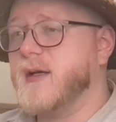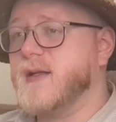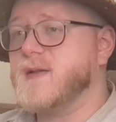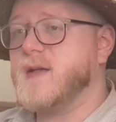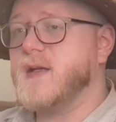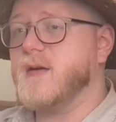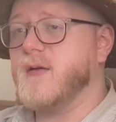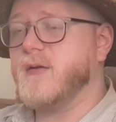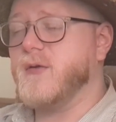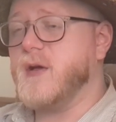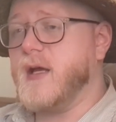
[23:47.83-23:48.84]
I can sit here
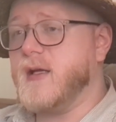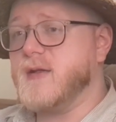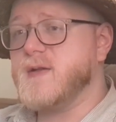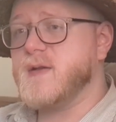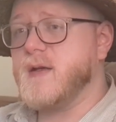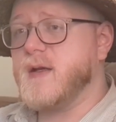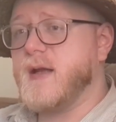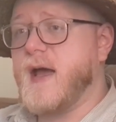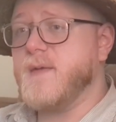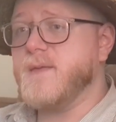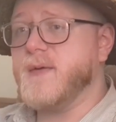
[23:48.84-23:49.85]
and create and
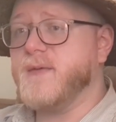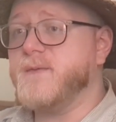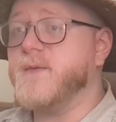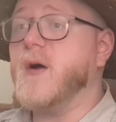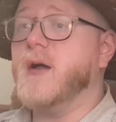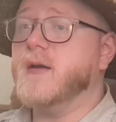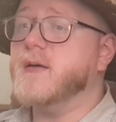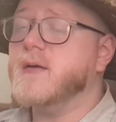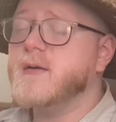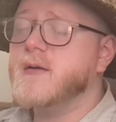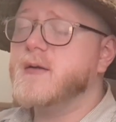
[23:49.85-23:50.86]
have the
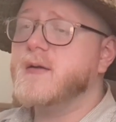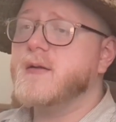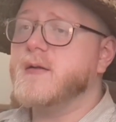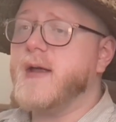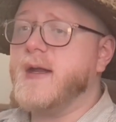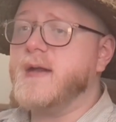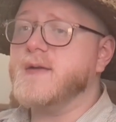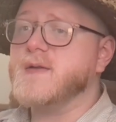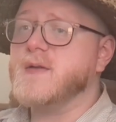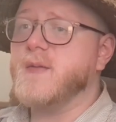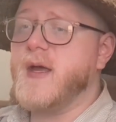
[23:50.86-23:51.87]
fun that
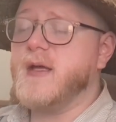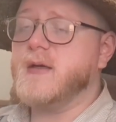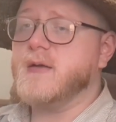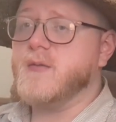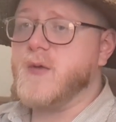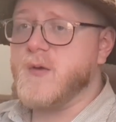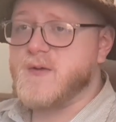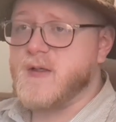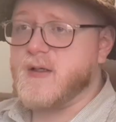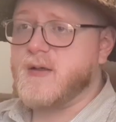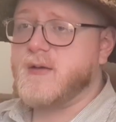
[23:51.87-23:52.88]
is the making the
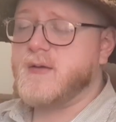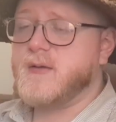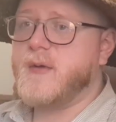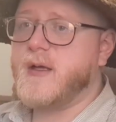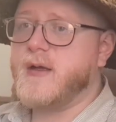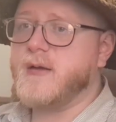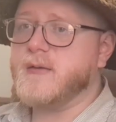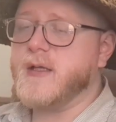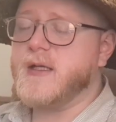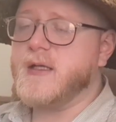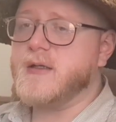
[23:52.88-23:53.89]
music
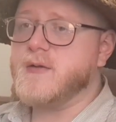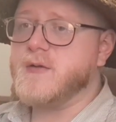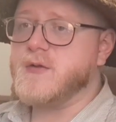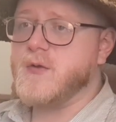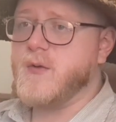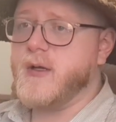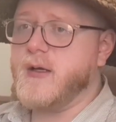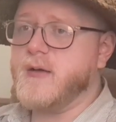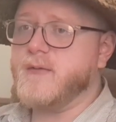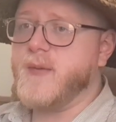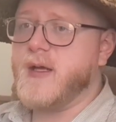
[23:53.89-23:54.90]
and lean into the
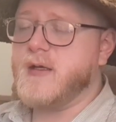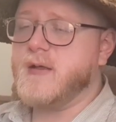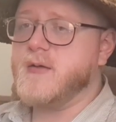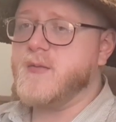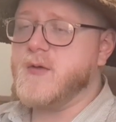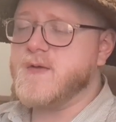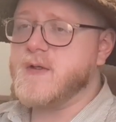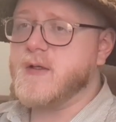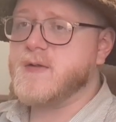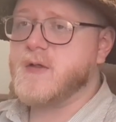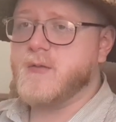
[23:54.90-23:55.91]
joy of making the
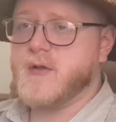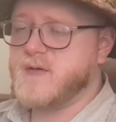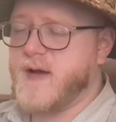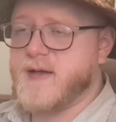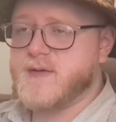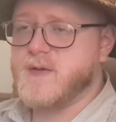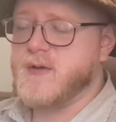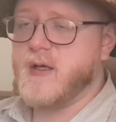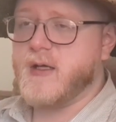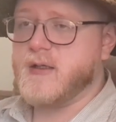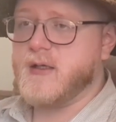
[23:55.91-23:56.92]
music so much faster
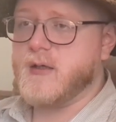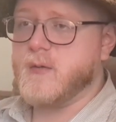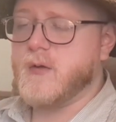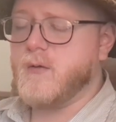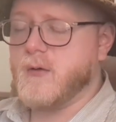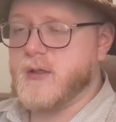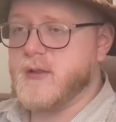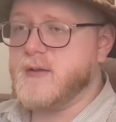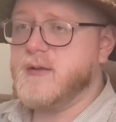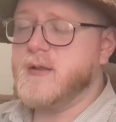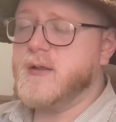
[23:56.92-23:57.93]
than I can get it recorded,